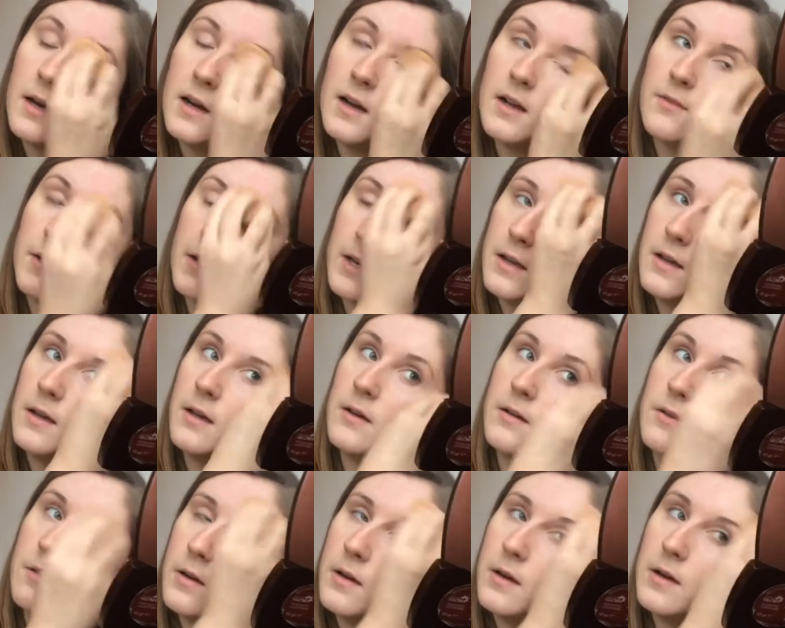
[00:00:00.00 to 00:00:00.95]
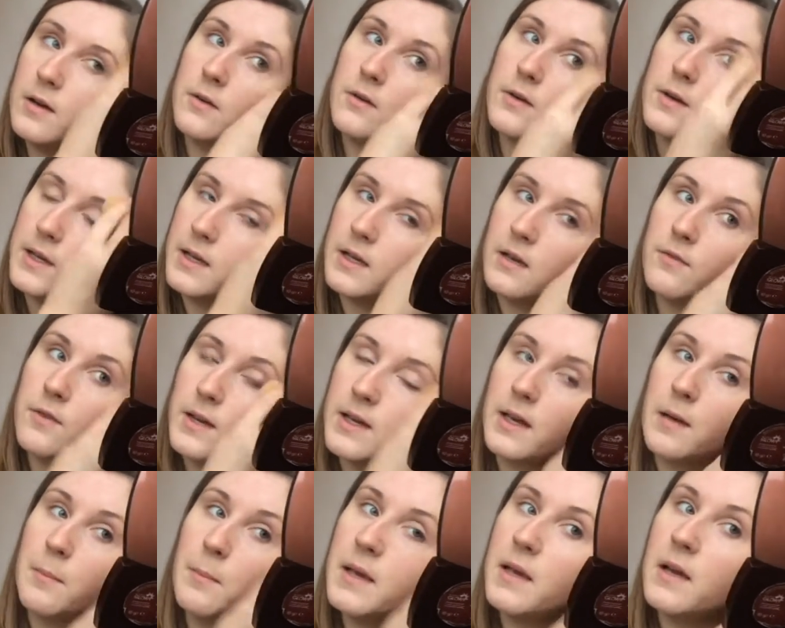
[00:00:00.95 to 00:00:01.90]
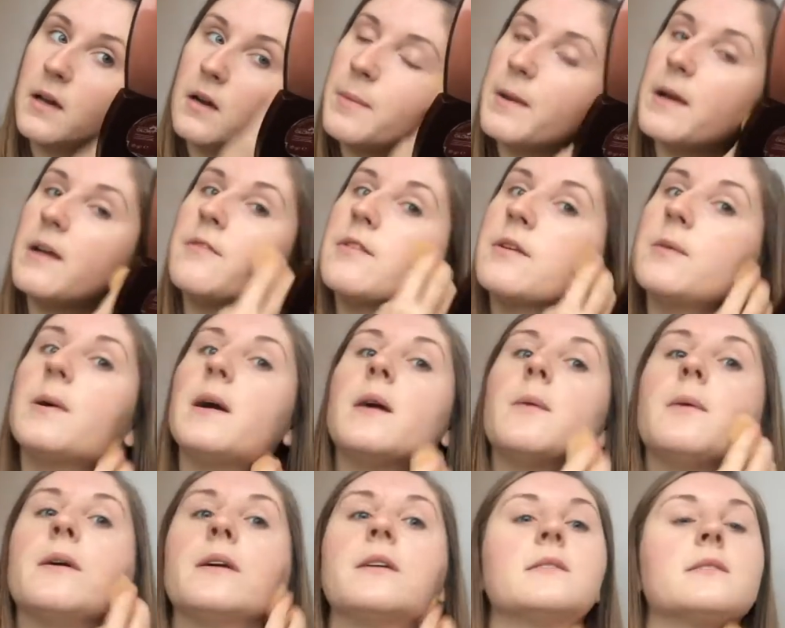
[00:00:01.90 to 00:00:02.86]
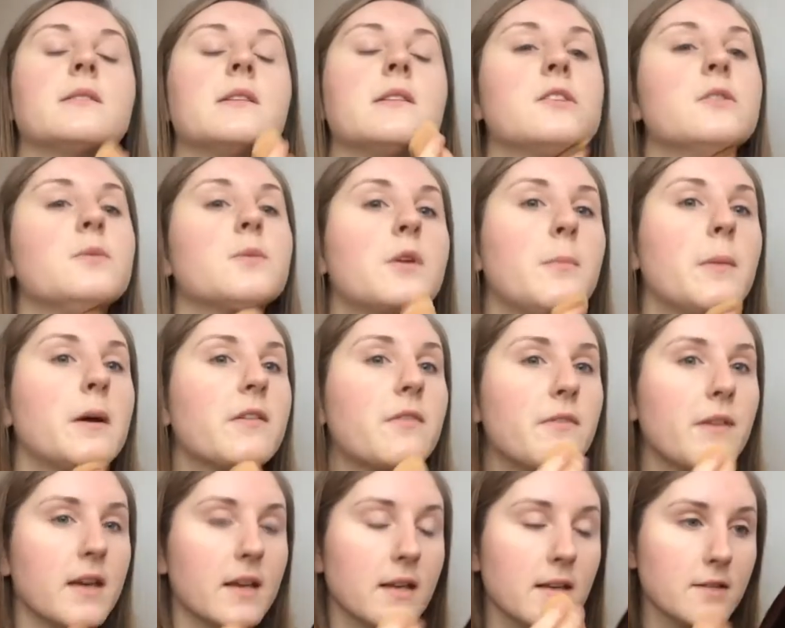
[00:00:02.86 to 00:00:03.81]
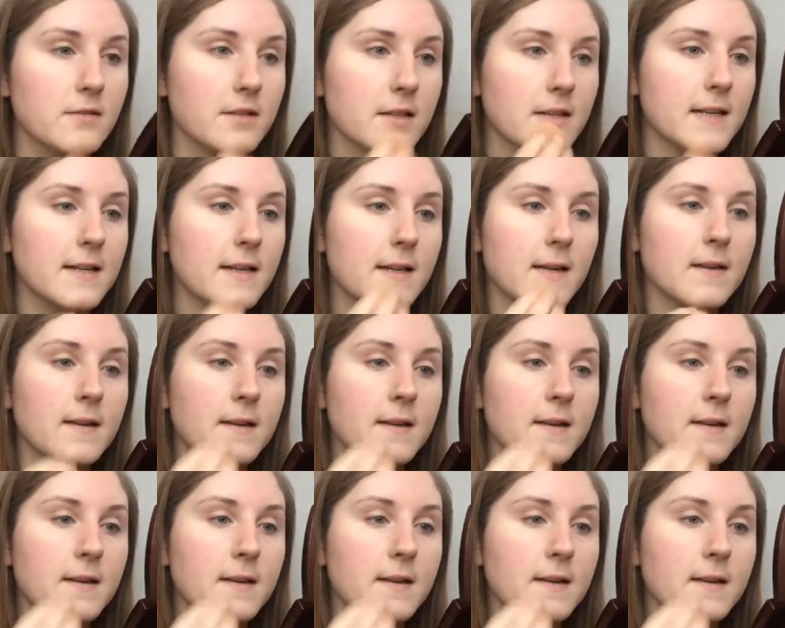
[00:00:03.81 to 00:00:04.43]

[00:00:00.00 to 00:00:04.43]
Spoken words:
I find it annoying if I get makeup everywhere, whereas I just want it on my face, really.